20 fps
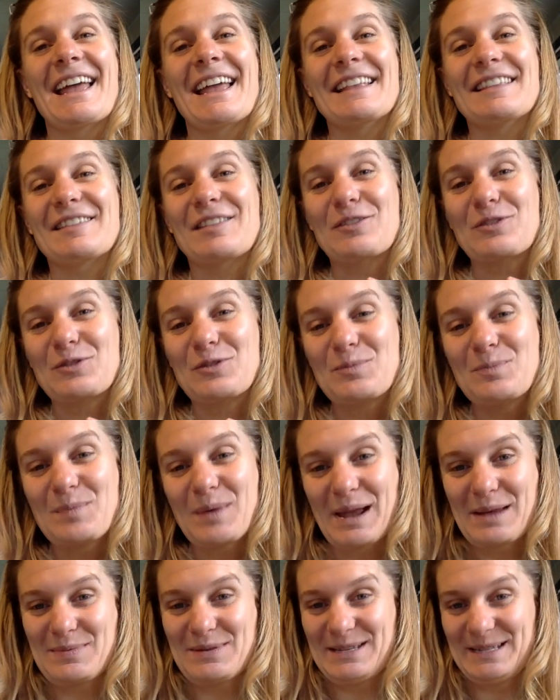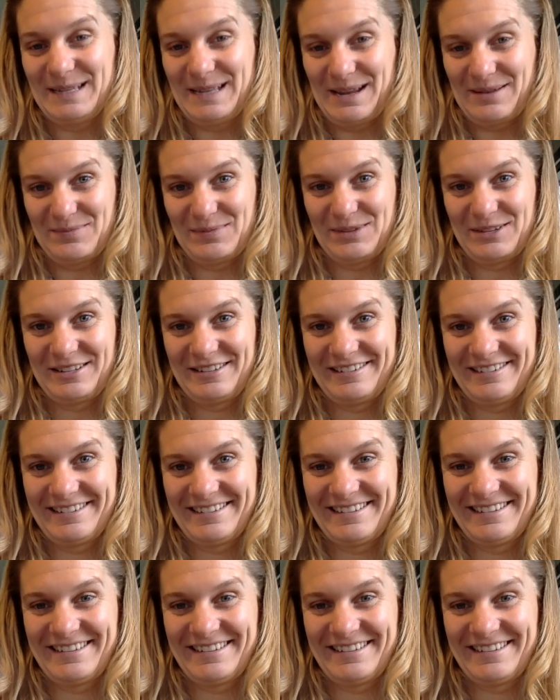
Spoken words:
It's those baby steps